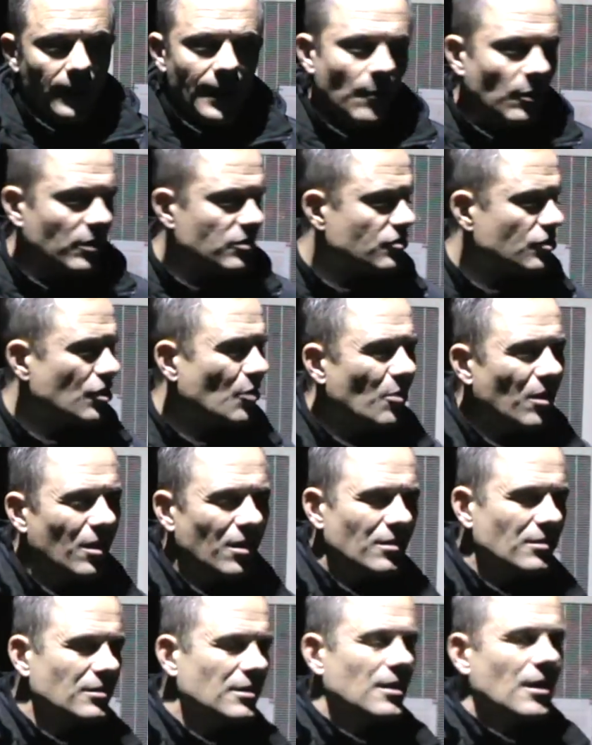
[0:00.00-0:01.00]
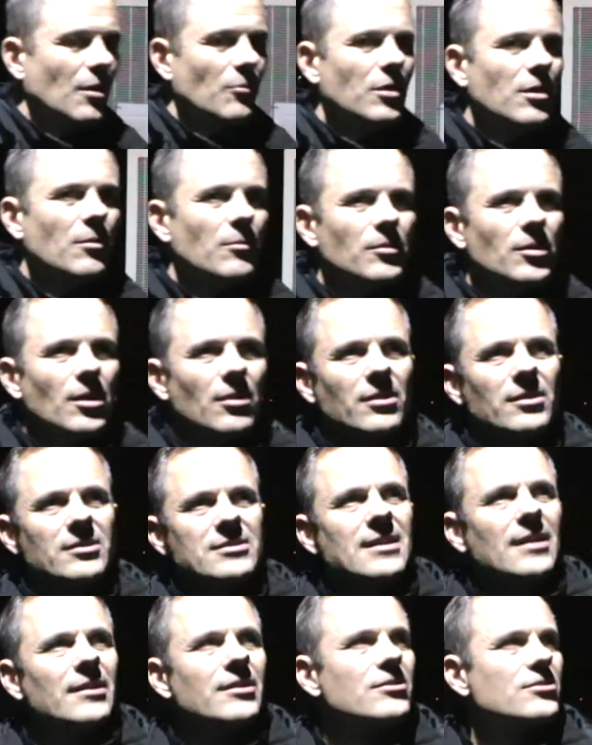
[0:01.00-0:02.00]
Yeah, well, it's too early. We're not going to
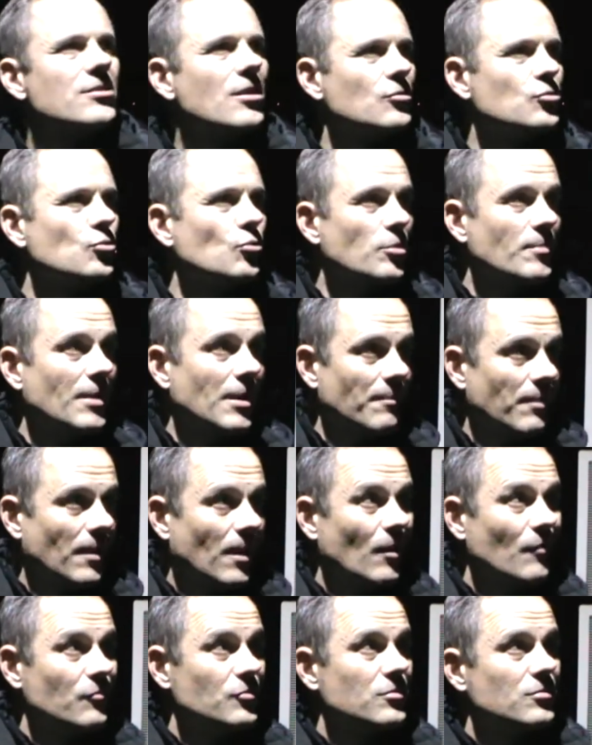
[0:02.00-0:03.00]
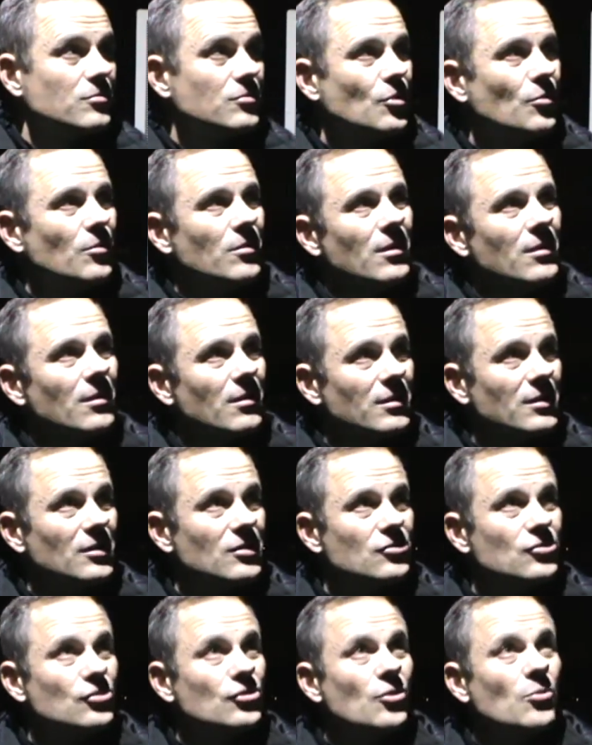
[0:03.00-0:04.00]
stand here and start talking about playoffs. I think
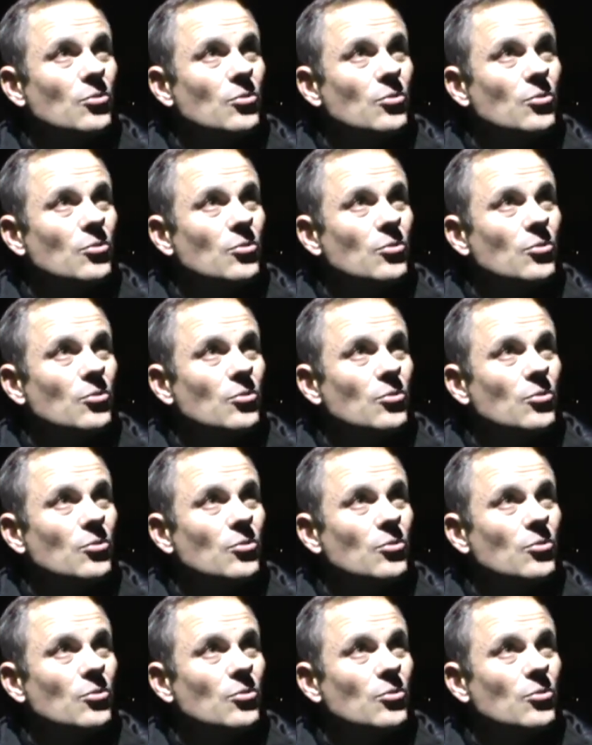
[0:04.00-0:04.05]
it's too.